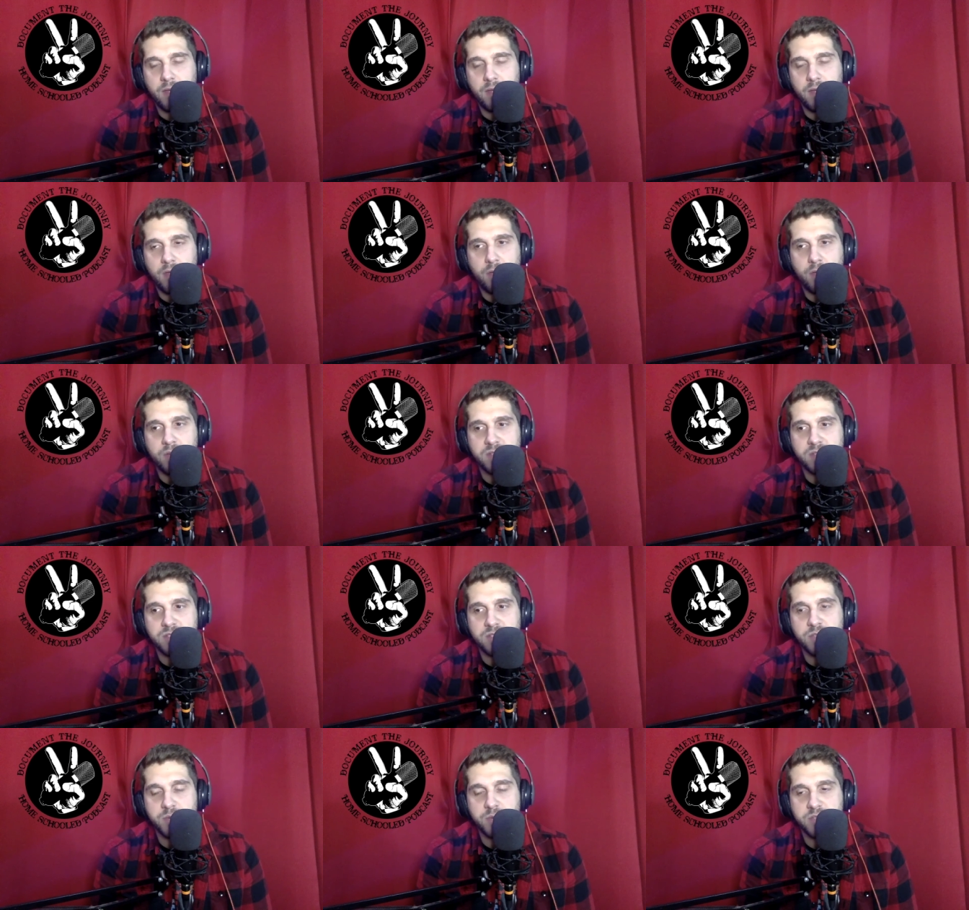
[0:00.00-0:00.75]
it was
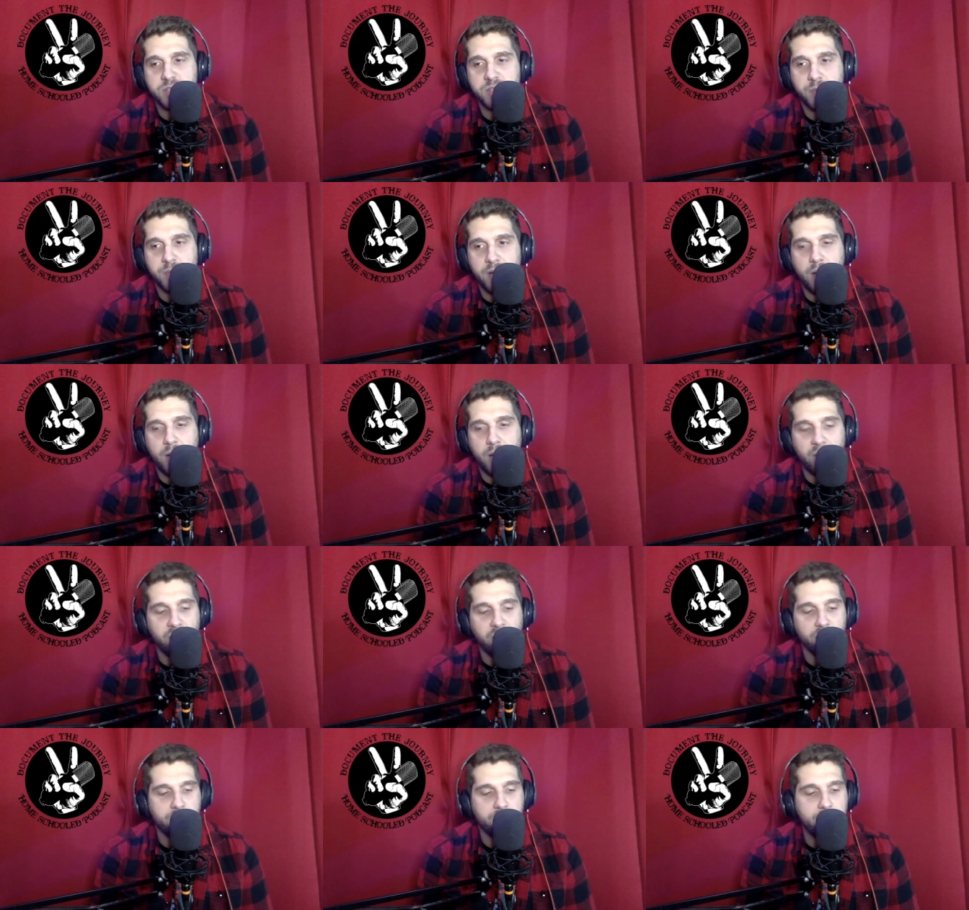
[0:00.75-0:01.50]
super, super
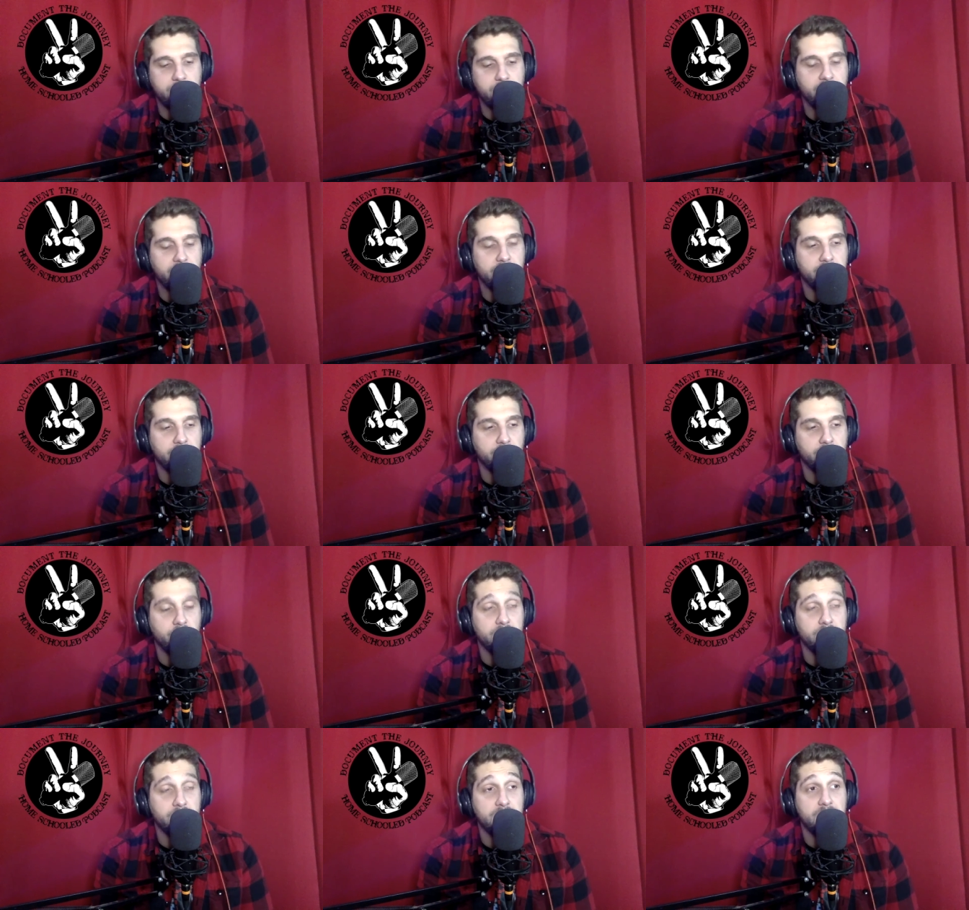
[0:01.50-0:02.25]
helpful for people that
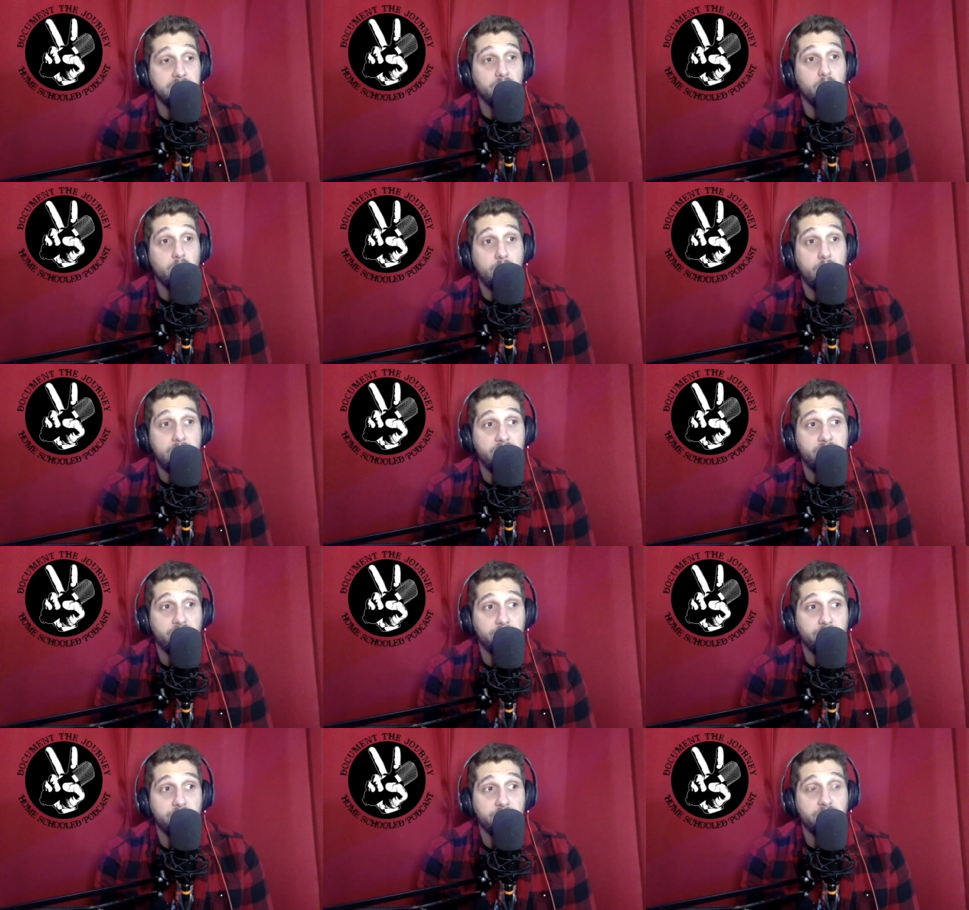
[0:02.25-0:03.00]
couldn't get away
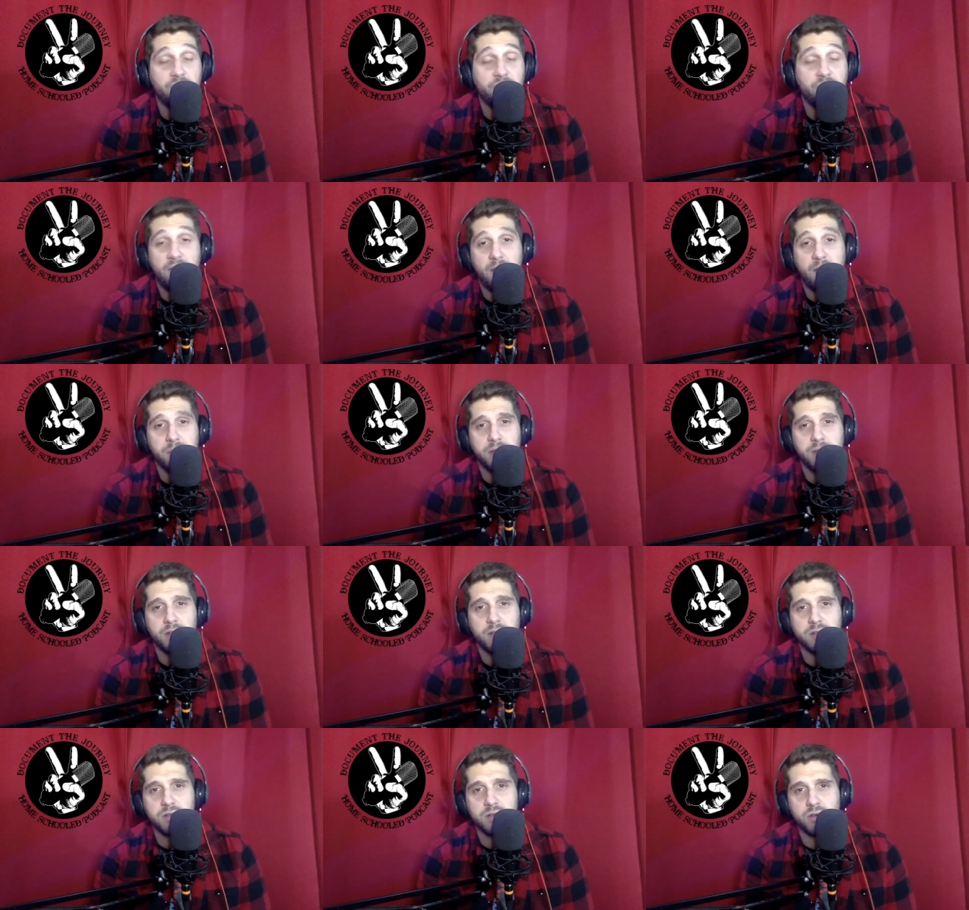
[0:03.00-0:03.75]
from their
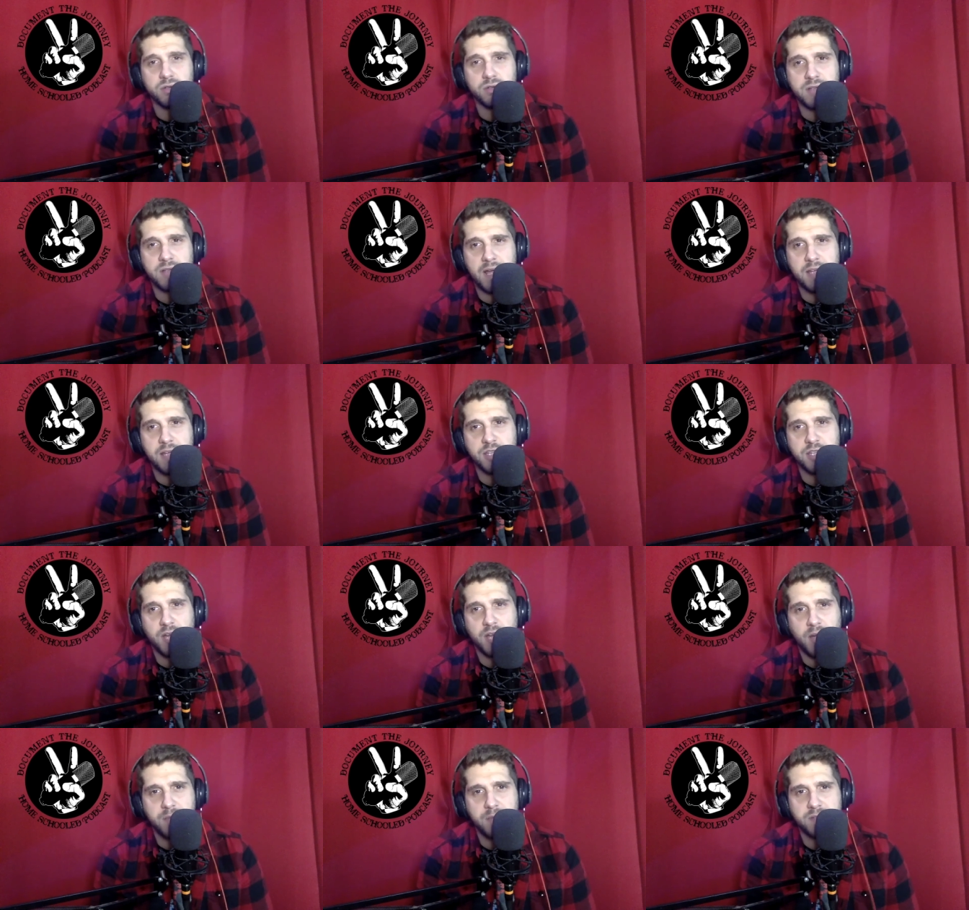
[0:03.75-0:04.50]
family or day
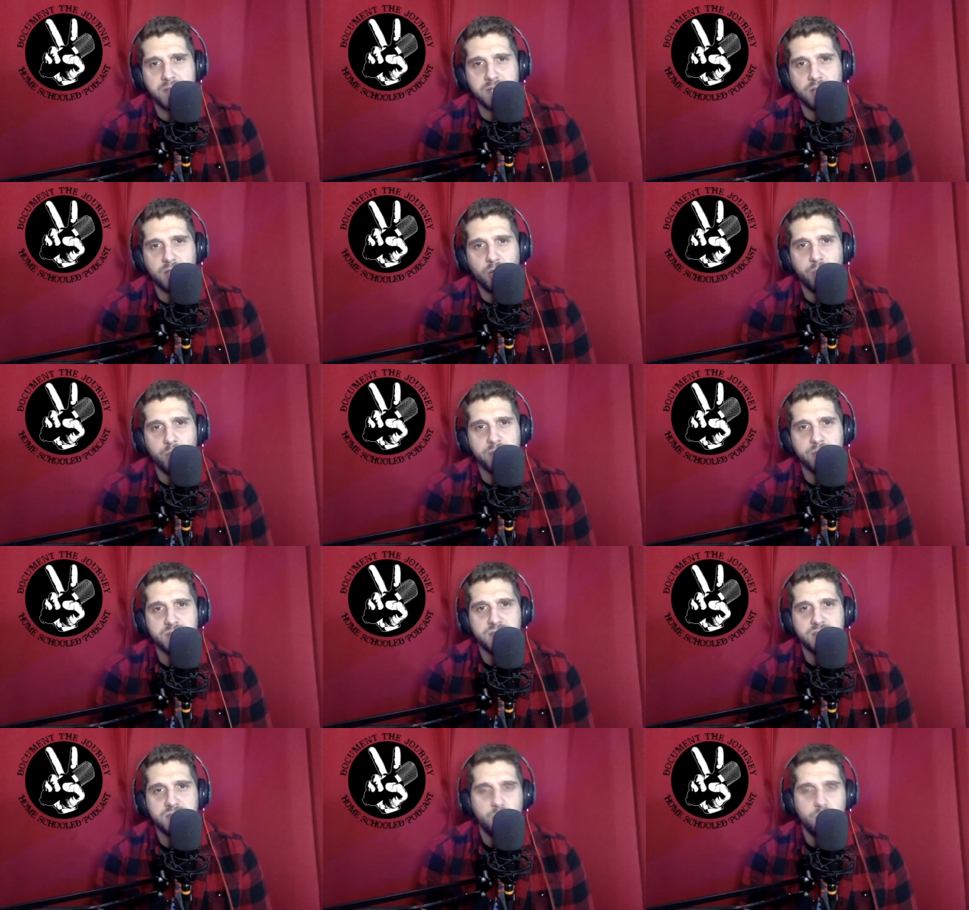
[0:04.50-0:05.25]
jobs to go
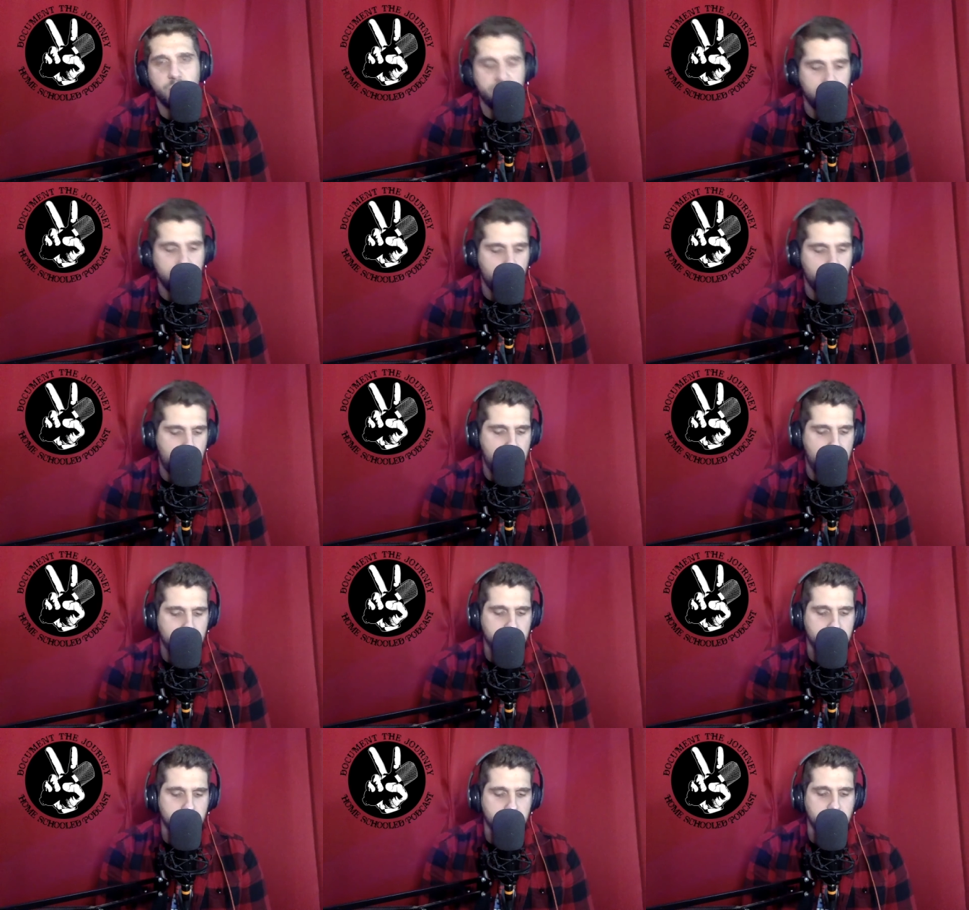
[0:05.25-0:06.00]
pursue what they were
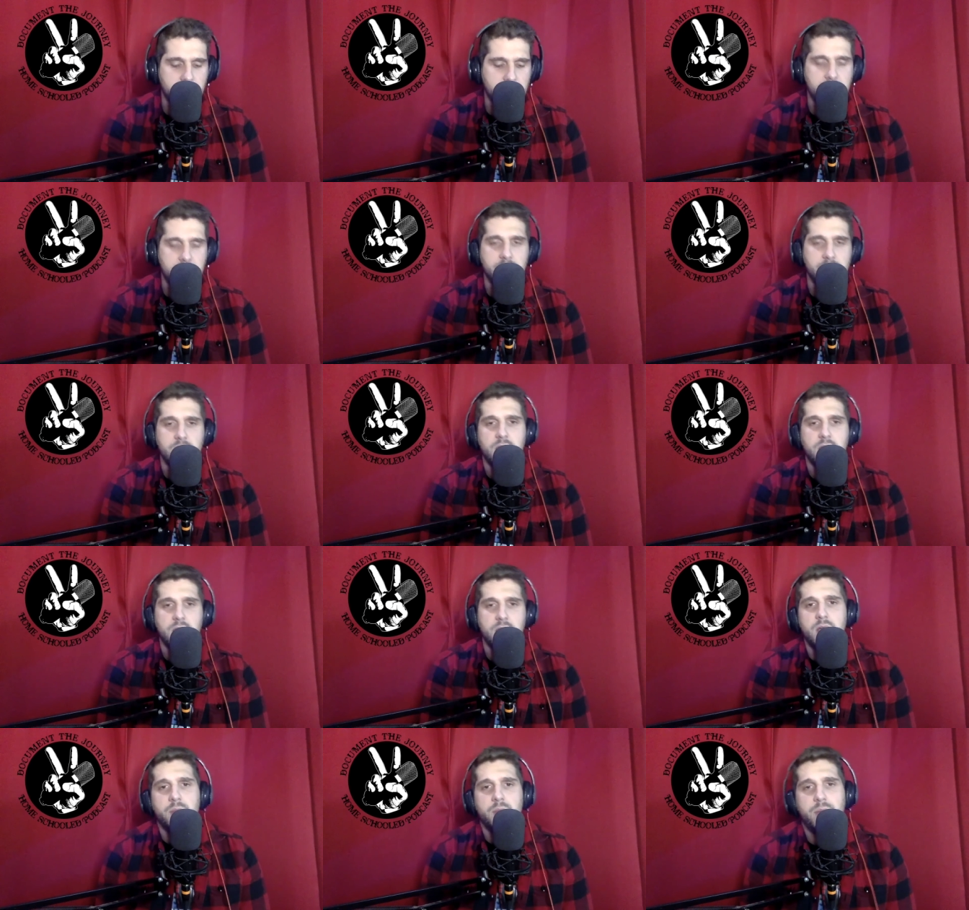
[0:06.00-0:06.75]
actually
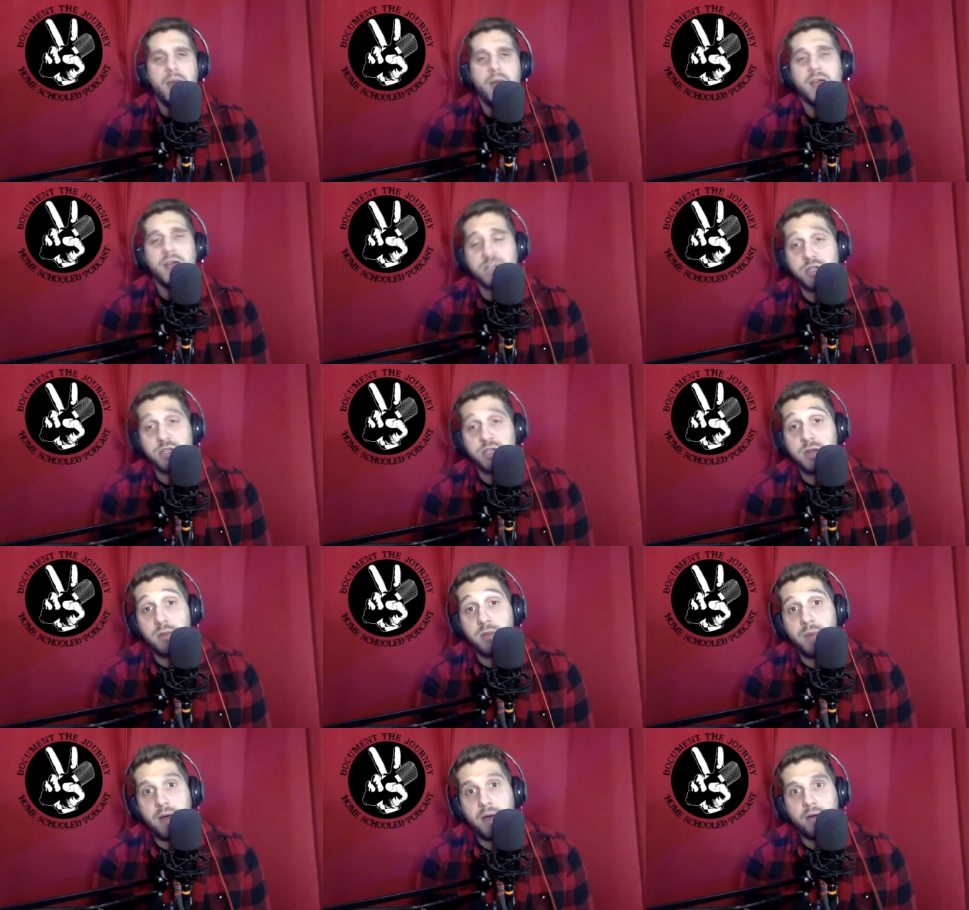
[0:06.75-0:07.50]

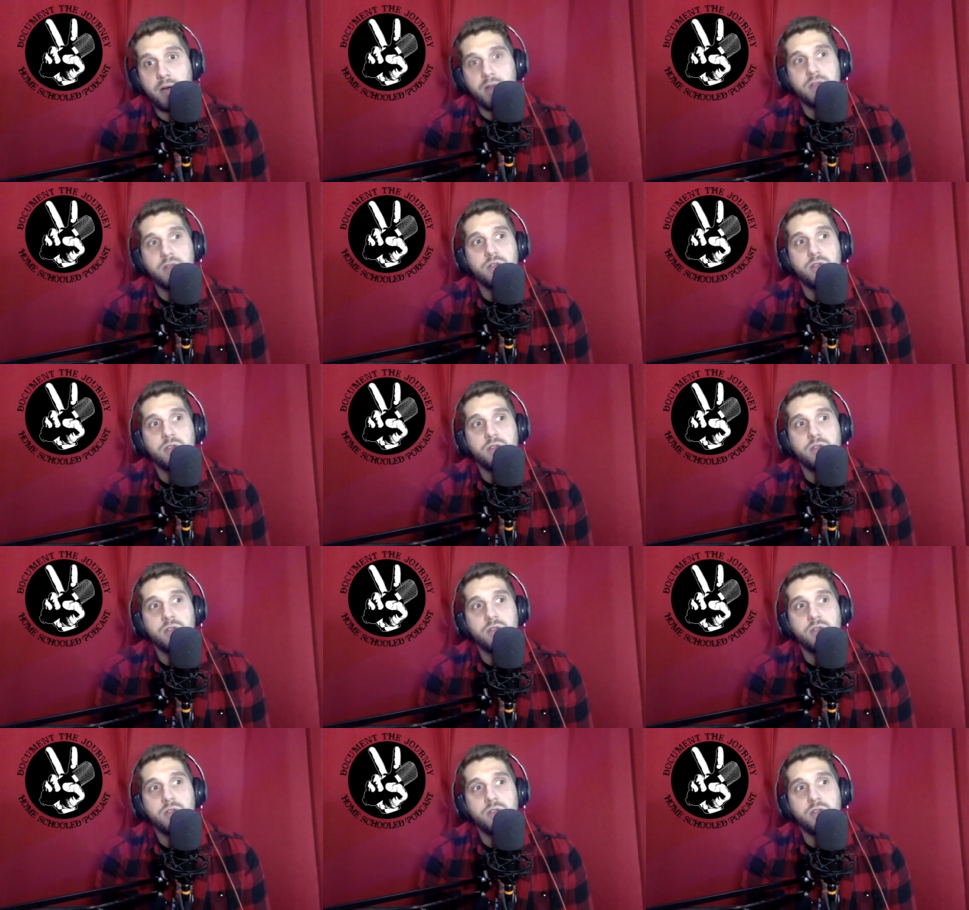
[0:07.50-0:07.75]
passionate about.